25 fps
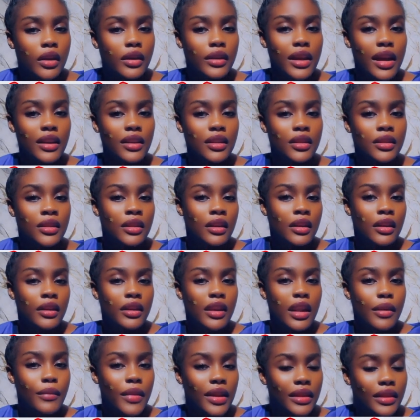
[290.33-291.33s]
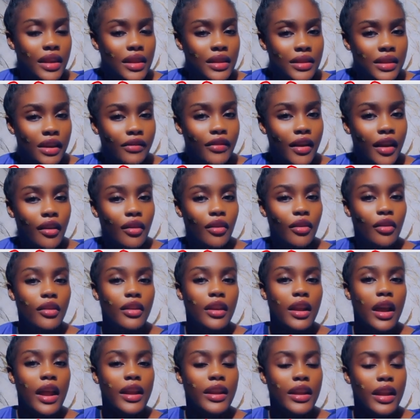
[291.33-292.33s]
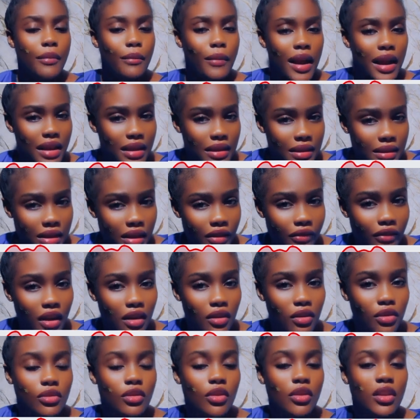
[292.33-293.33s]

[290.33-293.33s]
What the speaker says: That is the metencephalon and the myelencephalon.